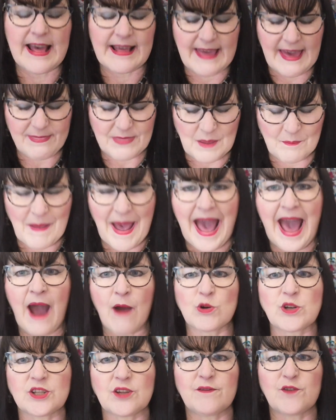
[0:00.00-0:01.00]
Get them
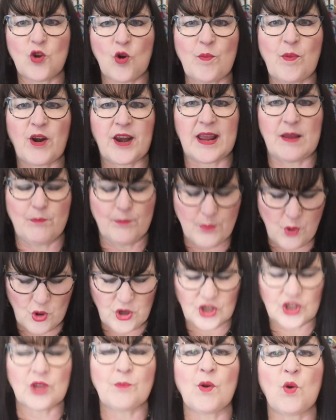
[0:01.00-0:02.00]
out of your body.
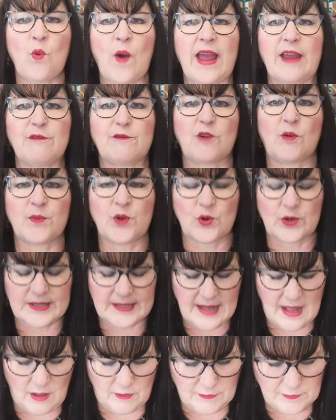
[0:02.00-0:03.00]
Push them away from
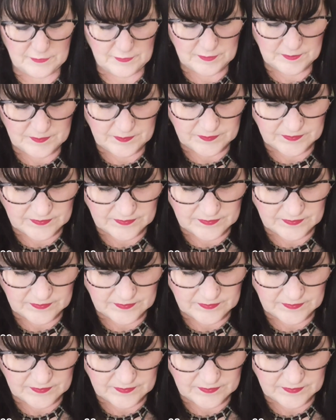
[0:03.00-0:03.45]
yourself.